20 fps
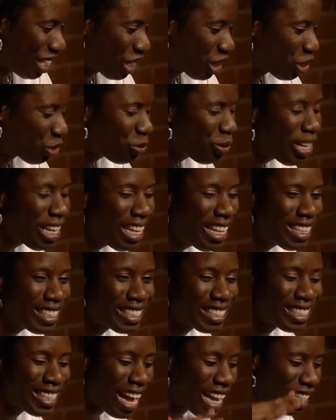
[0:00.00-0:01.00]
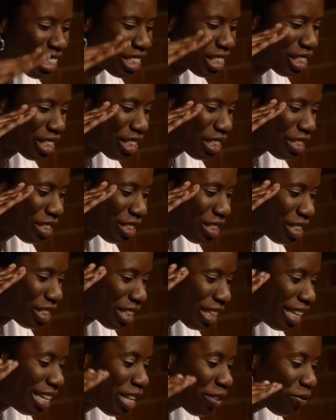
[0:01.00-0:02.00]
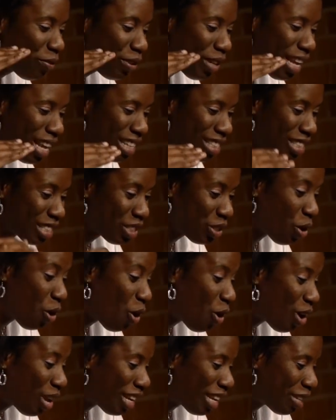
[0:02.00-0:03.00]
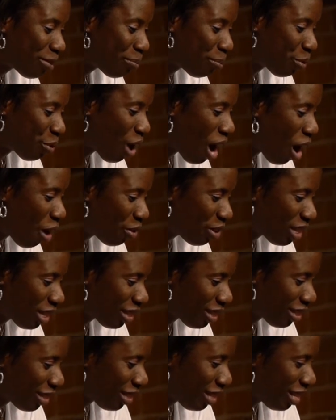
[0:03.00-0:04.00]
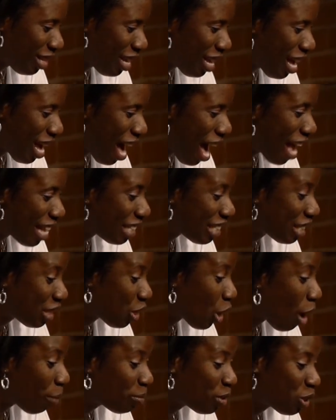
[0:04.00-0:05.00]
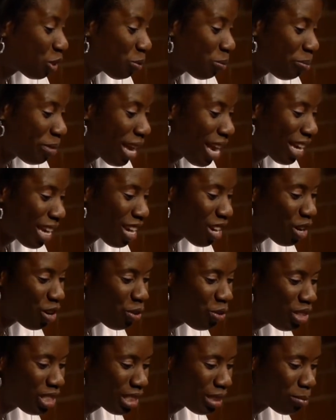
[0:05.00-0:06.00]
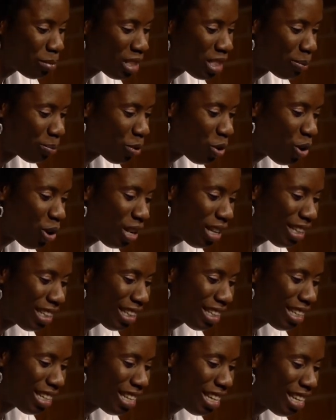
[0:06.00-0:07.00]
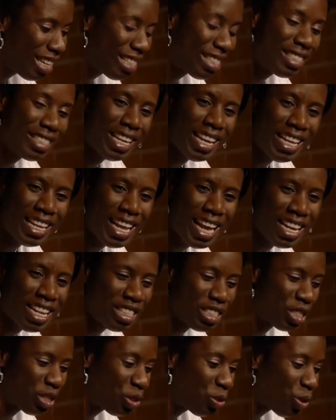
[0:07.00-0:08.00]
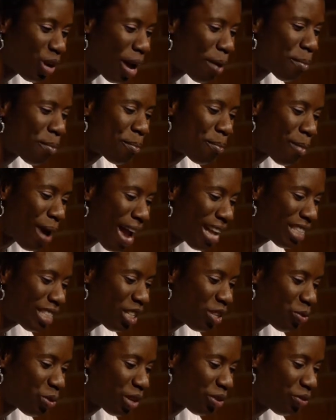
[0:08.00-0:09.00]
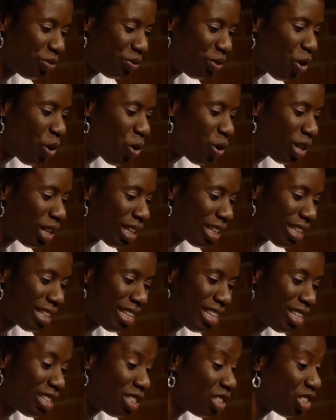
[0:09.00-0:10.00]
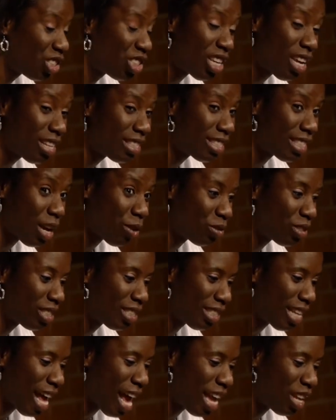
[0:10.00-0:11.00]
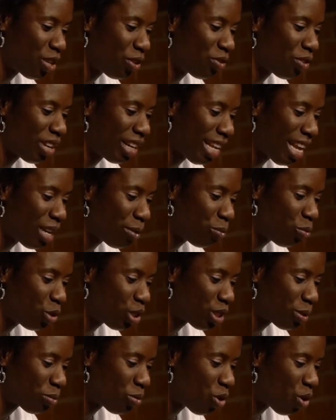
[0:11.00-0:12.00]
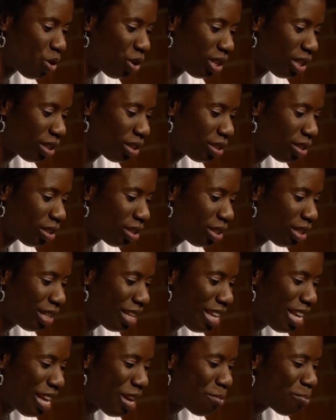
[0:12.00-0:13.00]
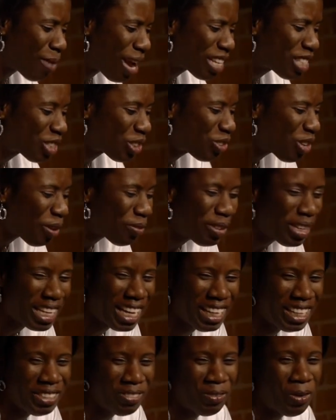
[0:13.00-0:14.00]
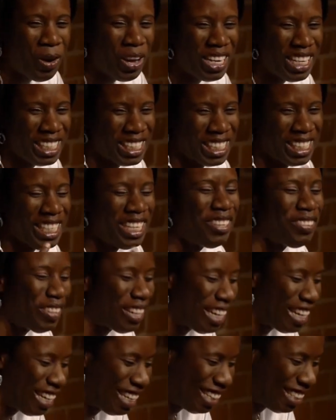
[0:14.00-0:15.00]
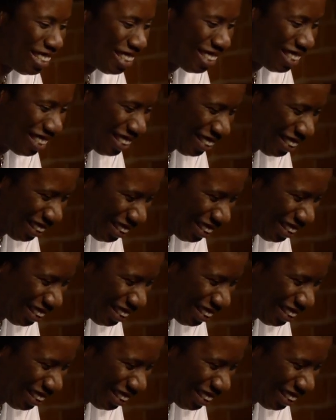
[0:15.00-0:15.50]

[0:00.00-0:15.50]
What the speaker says: Trees stand leafless, tall and proud. I stopped to make a Christmas ball, skidded and took a mighty great fall, just outside of Glenbrook's Mall. My tropical body shivers.